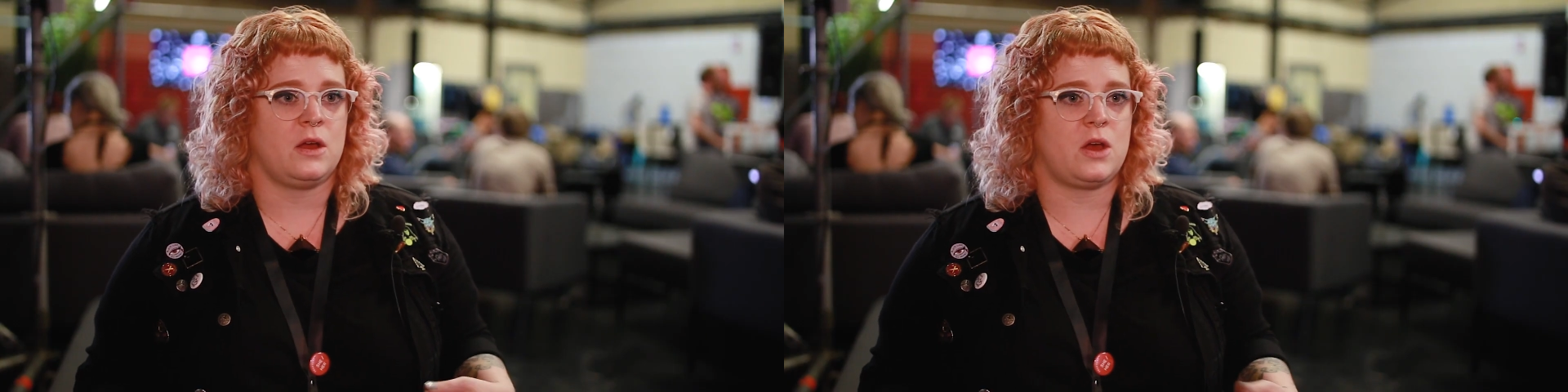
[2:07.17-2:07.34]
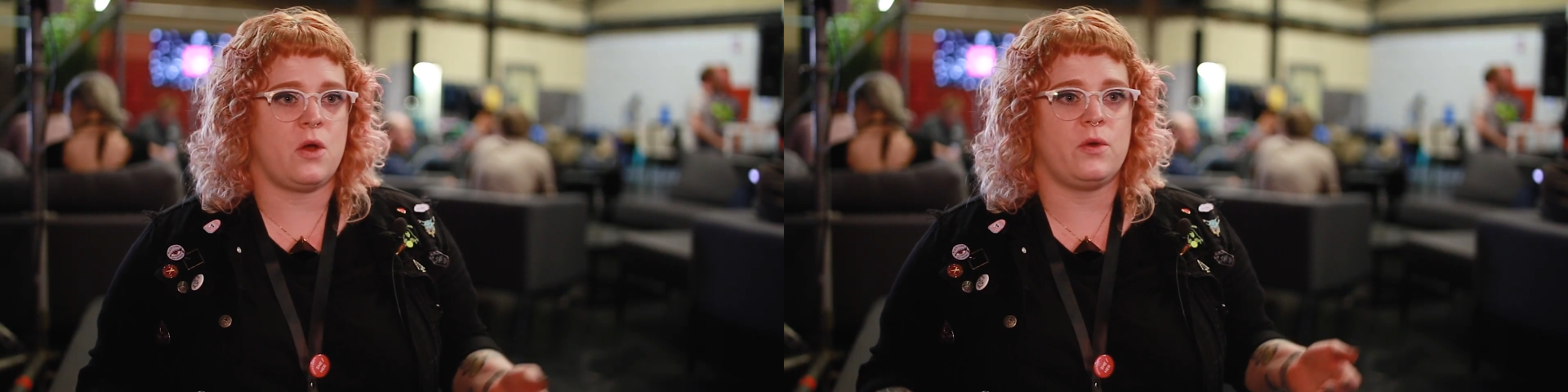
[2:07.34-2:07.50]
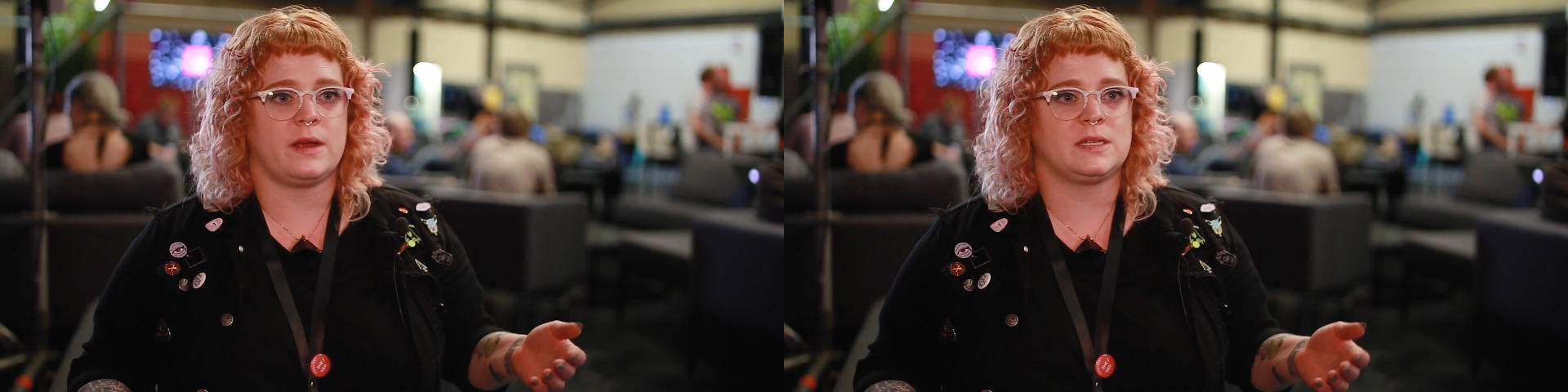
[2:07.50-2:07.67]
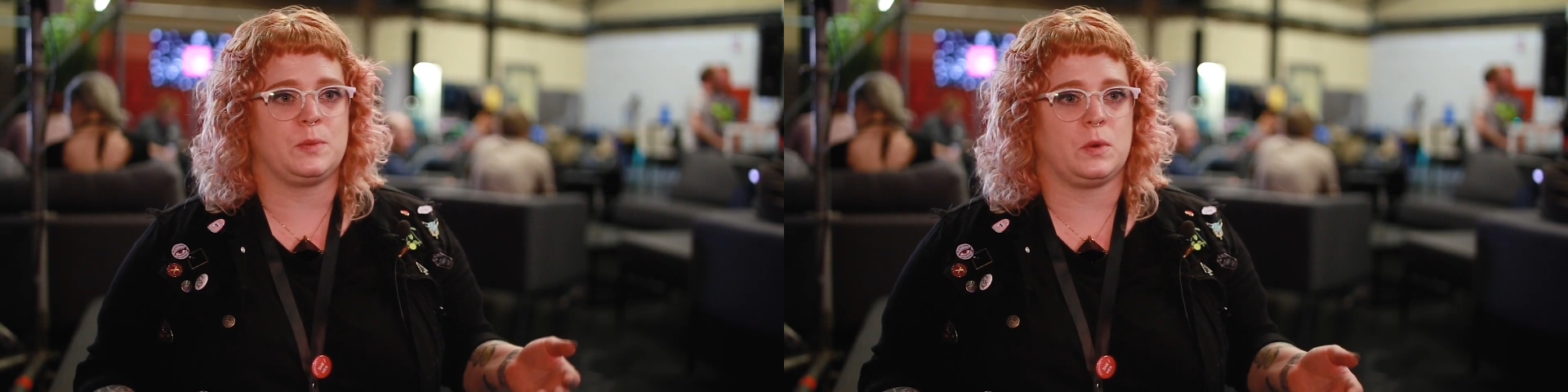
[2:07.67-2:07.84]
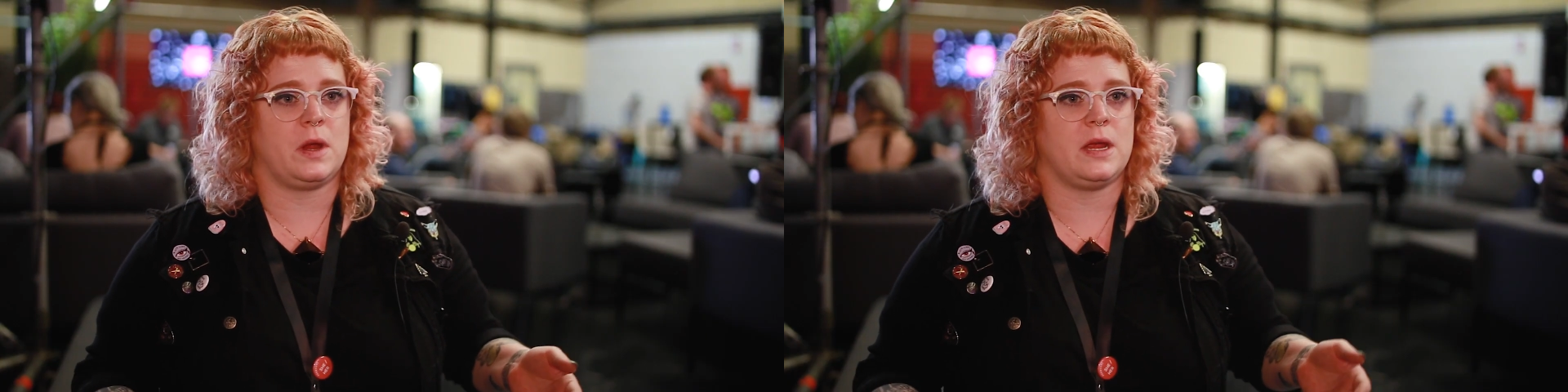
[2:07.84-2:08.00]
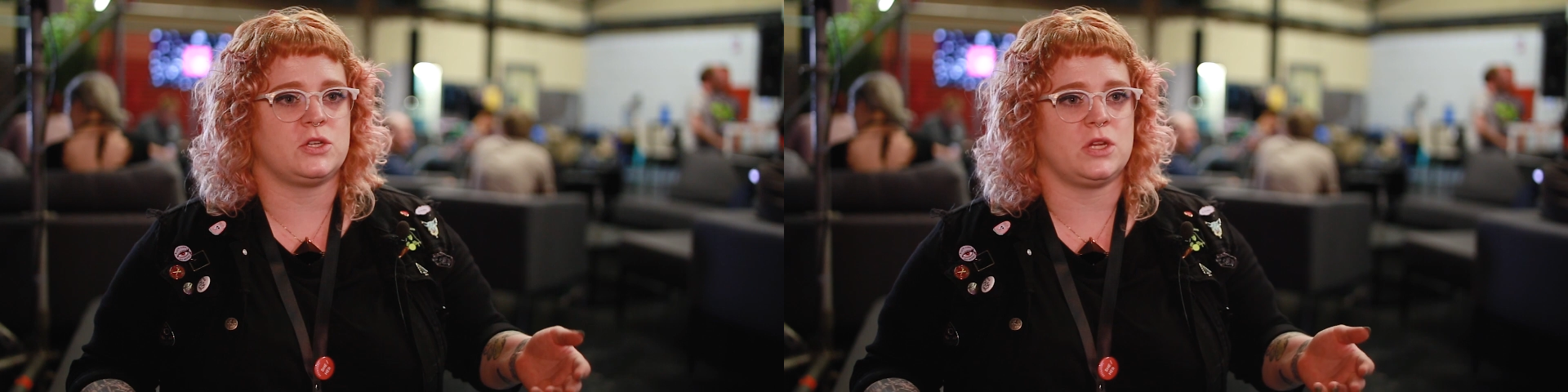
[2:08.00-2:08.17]
code
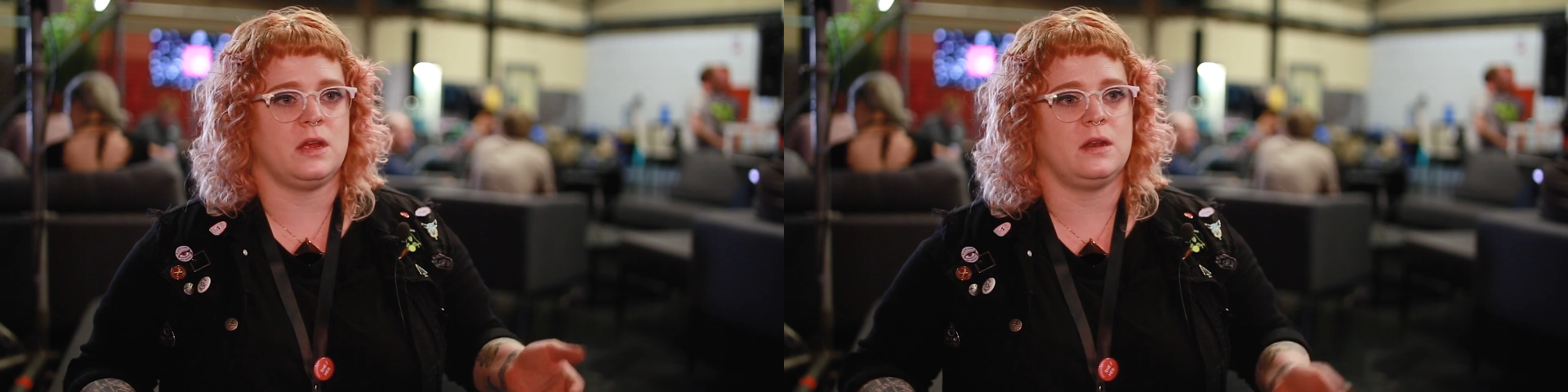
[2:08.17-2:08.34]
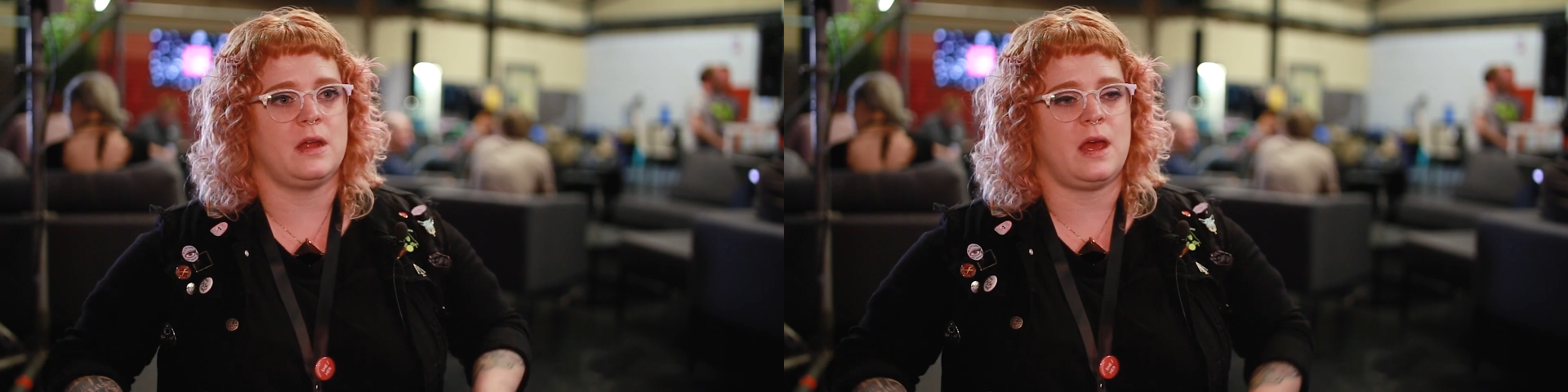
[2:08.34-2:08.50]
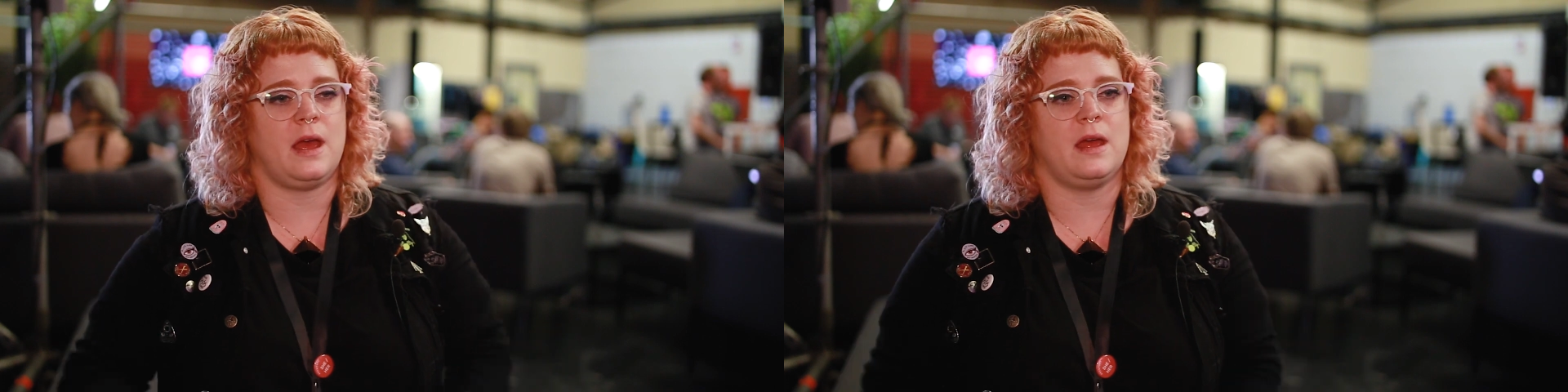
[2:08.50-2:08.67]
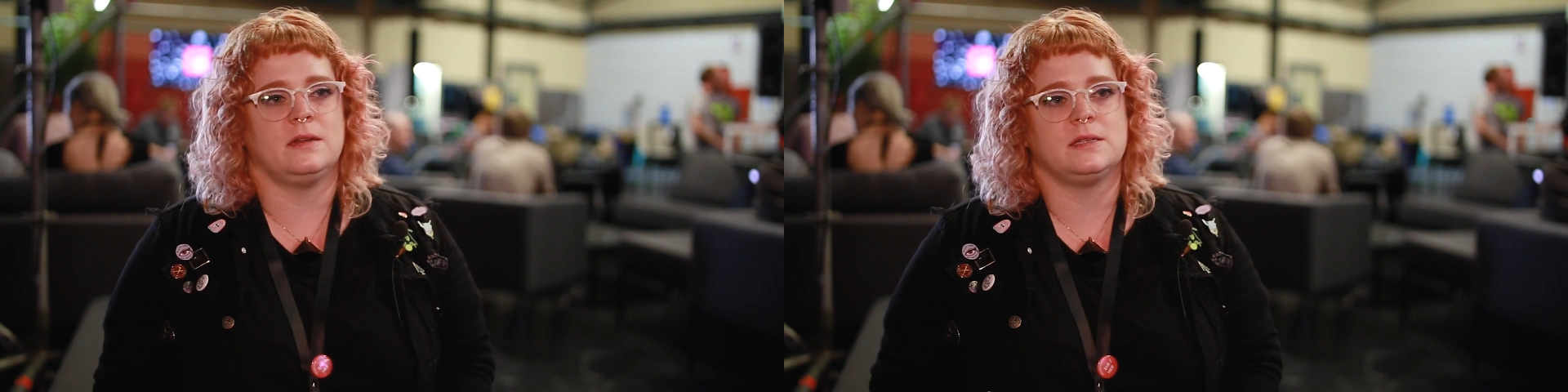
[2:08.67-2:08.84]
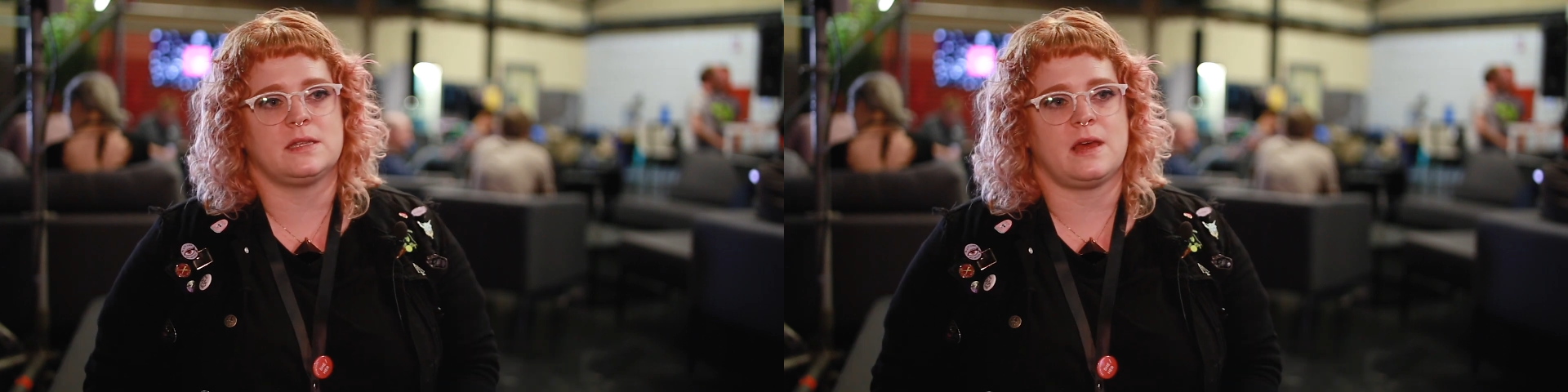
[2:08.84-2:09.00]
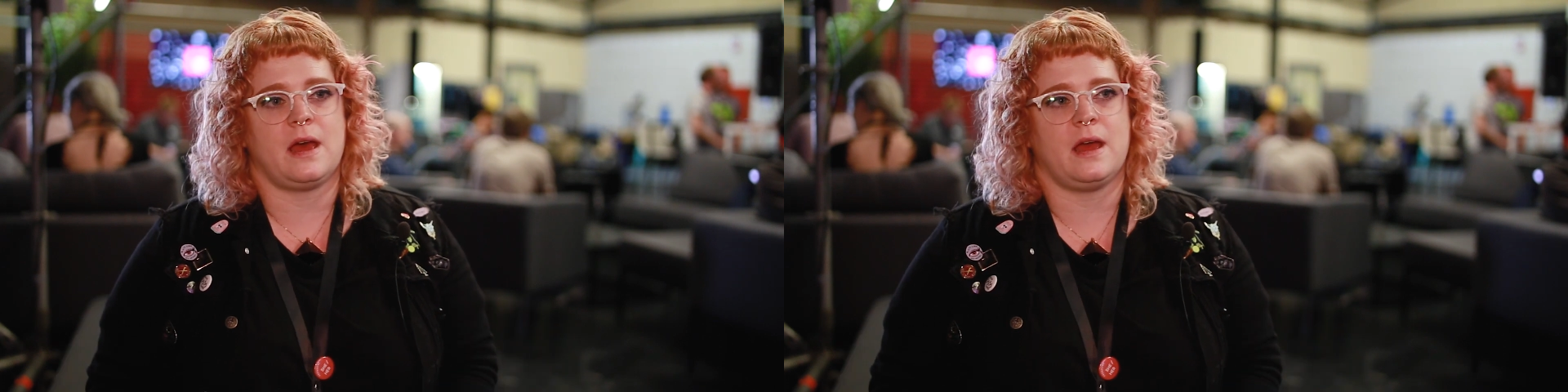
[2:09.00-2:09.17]
exploration
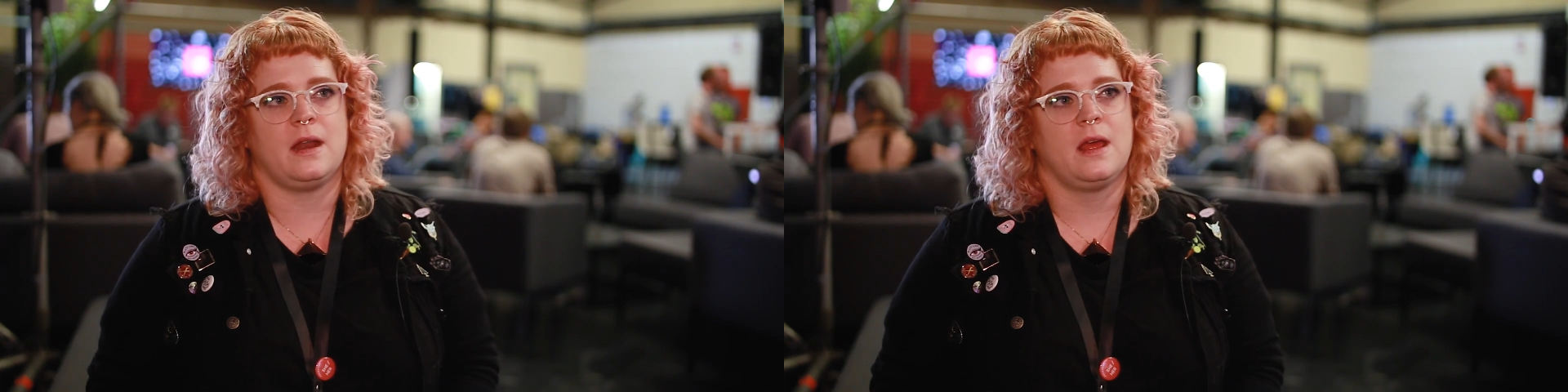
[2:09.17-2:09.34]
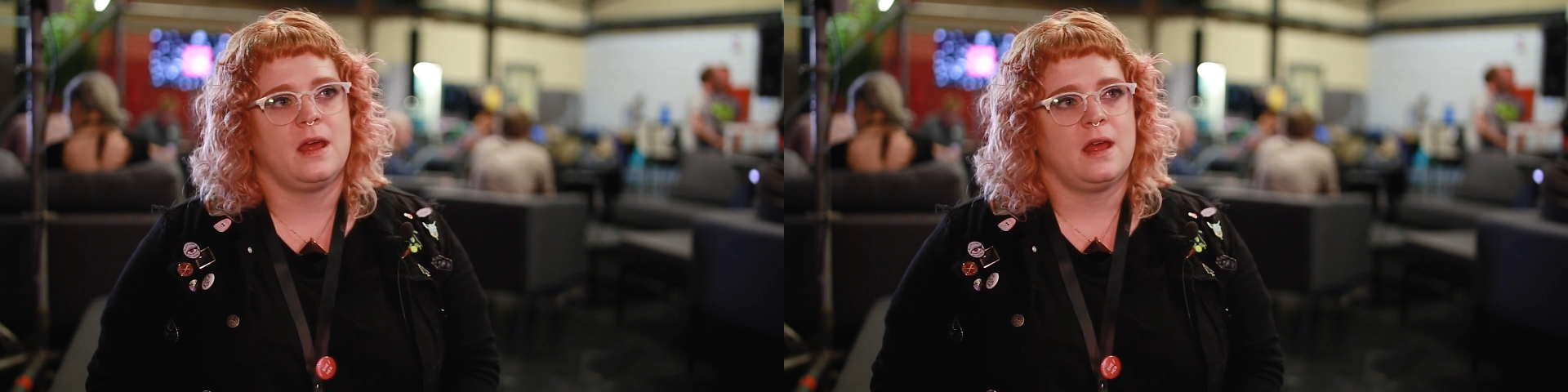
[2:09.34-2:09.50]
and that